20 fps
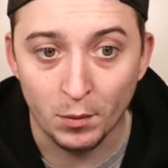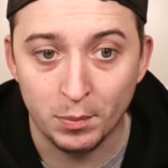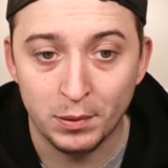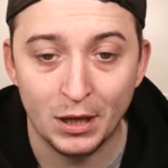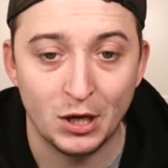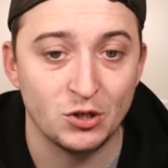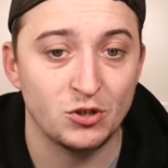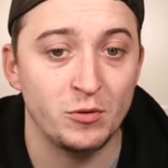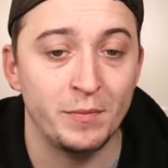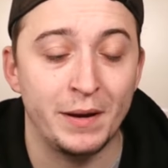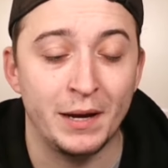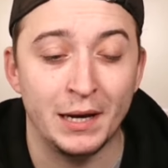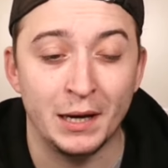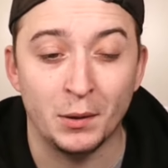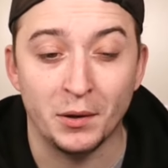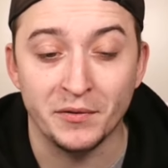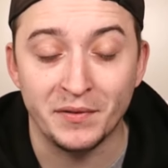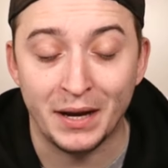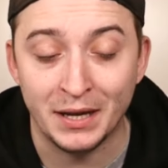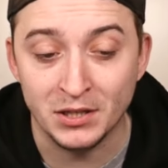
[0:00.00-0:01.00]
Plus, we're being linked
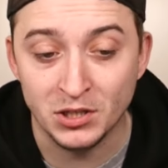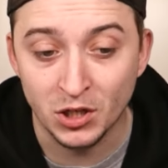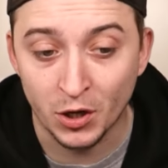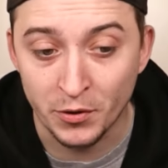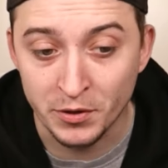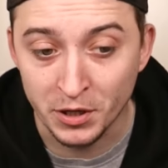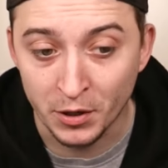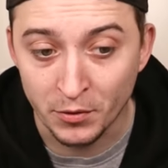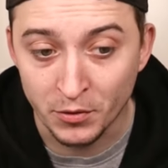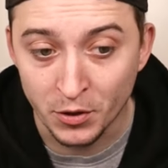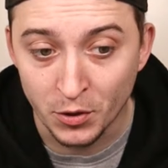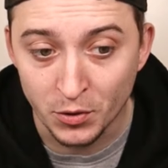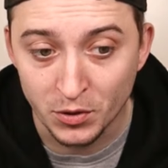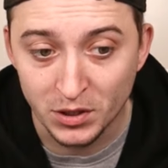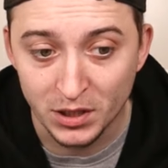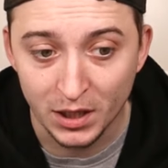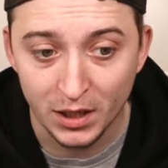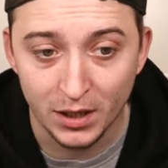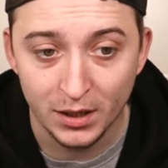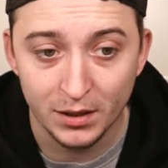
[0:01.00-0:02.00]
with Antonio
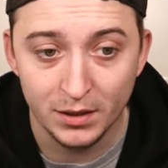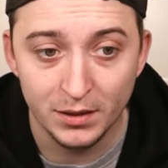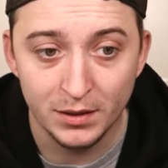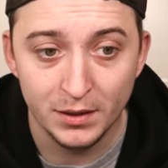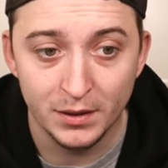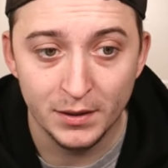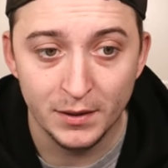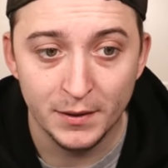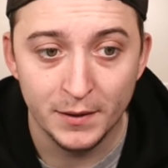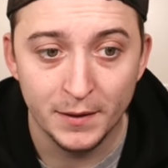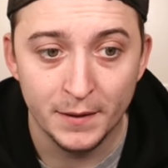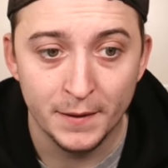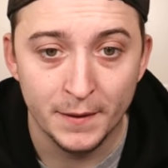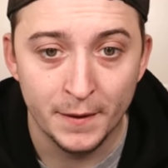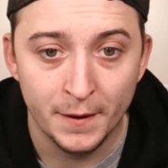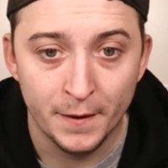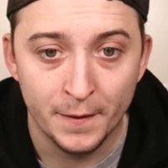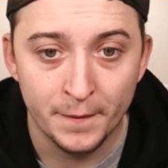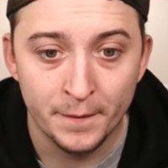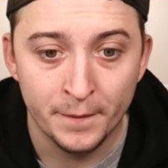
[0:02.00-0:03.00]
Nusa.
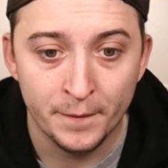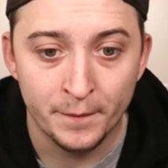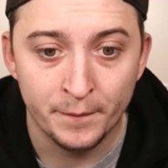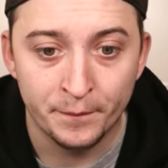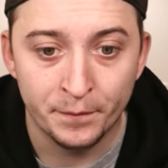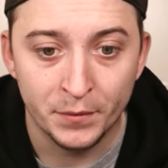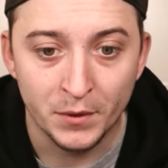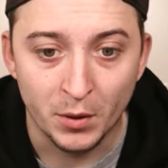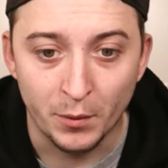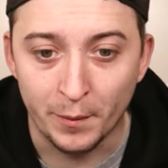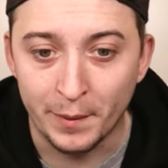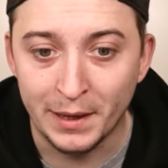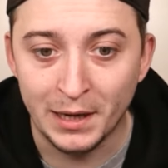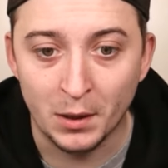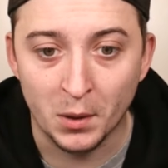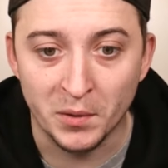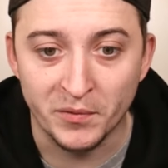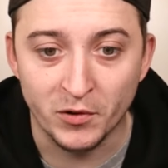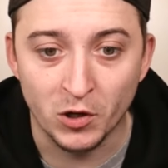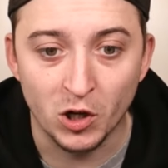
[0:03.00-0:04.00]
We've been
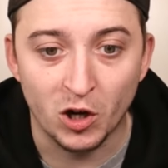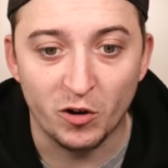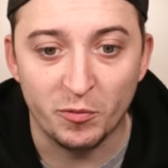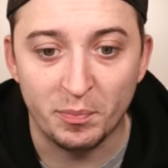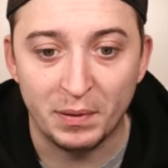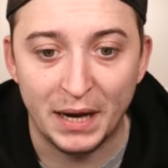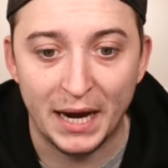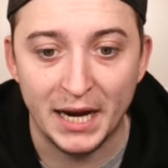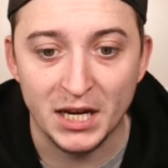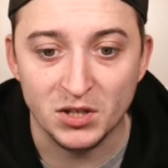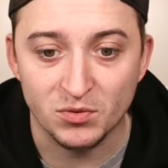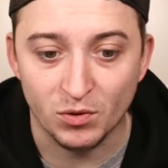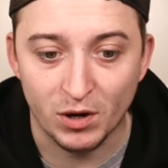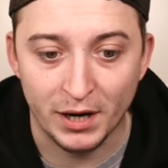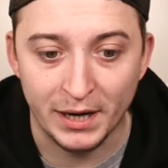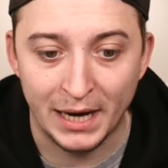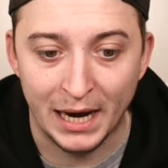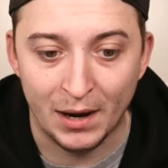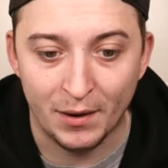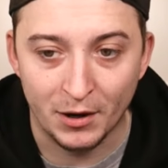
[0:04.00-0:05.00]
linked with a lot of players right
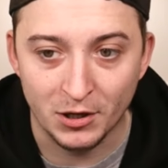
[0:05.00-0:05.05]
now.